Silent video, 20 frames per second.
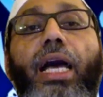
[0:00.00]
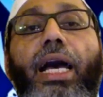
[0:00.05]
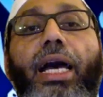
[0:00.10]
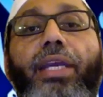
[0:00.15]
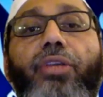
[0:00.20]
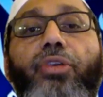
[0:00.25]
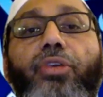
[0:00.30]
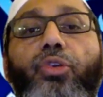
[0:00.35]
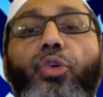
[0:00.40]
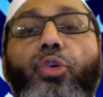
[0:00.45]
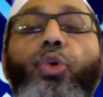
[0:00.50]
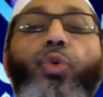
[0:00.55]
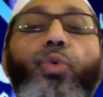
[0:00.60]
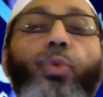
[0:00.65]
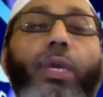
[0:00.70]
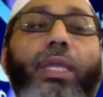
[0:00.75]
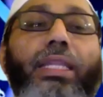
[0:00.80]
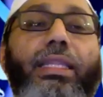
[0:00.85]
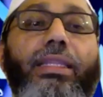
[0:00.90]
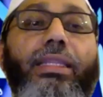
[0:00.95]
I know
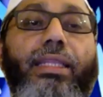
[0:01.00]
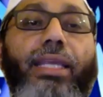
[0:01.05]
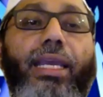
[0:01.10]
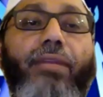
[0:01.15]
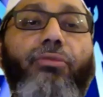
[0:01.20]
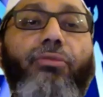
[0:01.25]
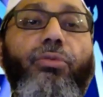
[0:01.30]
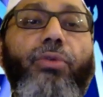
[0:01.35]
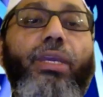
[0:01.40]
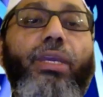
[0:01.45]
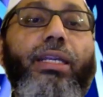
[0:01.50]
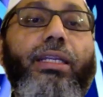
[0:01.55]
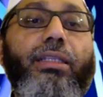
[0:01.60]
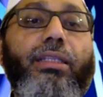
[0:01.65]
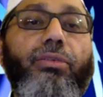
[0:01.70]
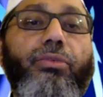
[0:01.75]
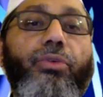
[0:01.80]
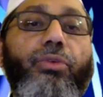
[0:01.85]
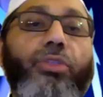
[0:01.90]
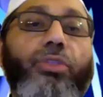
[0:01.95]
when and where
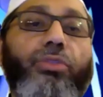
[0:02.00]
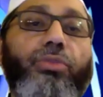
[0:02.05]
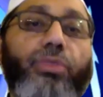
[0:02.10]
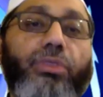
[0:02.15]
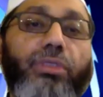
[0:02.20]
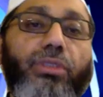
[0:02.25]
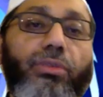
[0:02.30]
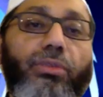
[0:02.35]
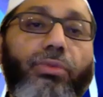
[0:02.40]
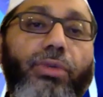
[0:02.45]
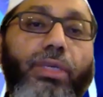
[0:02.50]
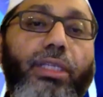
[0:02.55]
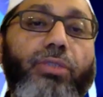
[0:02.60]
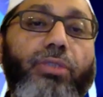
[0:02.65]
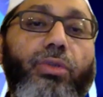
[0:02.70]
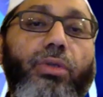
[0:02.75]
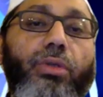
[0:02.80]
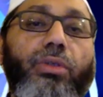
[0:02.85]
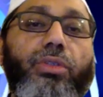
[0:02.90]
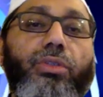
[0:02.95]
the verse was revealed
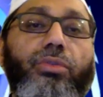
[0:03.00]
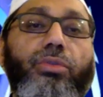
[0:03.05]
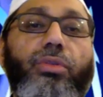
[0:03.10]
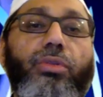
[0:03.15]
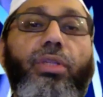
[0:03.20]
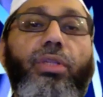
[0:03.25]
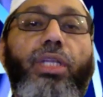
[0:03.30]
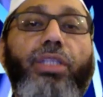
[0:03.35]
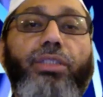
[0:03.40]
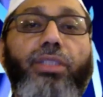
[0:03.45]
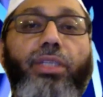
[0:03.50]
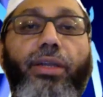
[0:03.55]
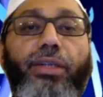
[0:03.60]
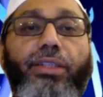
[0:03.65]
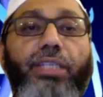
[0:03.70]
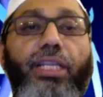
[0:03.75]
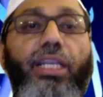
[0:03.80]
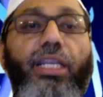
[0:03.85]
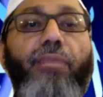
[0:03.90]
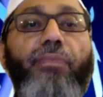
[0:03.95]
to Rasulullah sallallahu alaihi
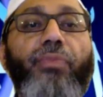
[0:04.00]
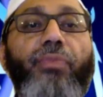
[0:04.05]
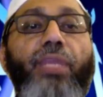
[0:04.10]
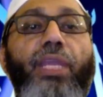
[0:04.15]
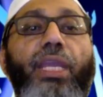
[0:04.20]
wasallam,